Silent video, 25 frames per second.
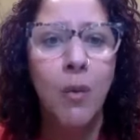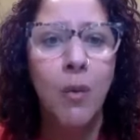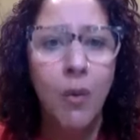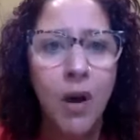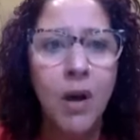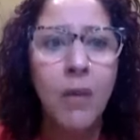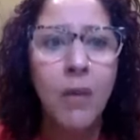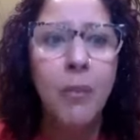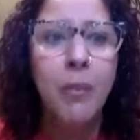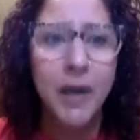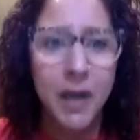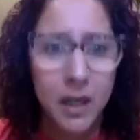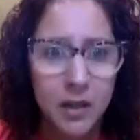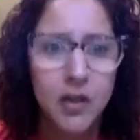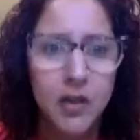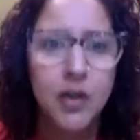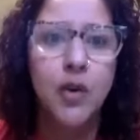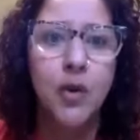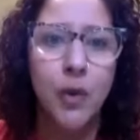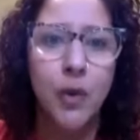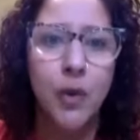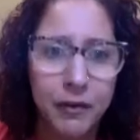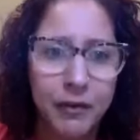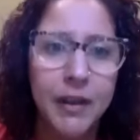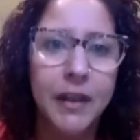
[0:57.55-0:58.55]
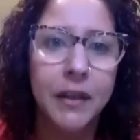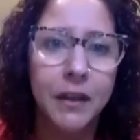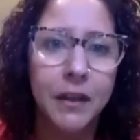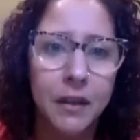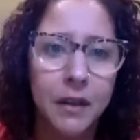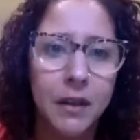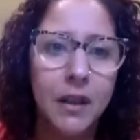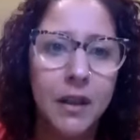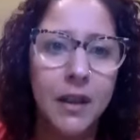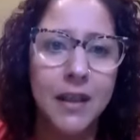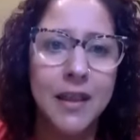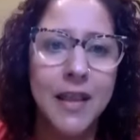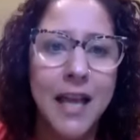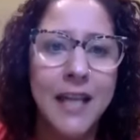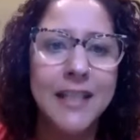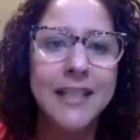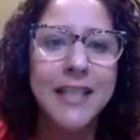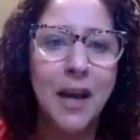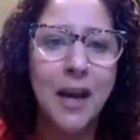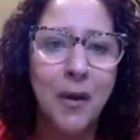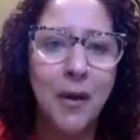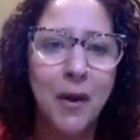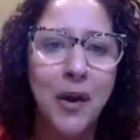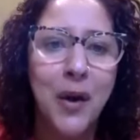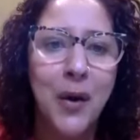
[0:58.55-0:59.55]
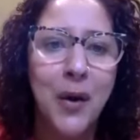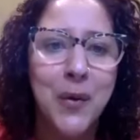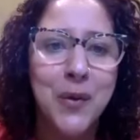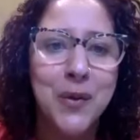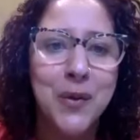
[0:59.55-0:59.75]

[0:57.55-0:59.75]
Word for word: Well, because you're grieving. And that's how it goes.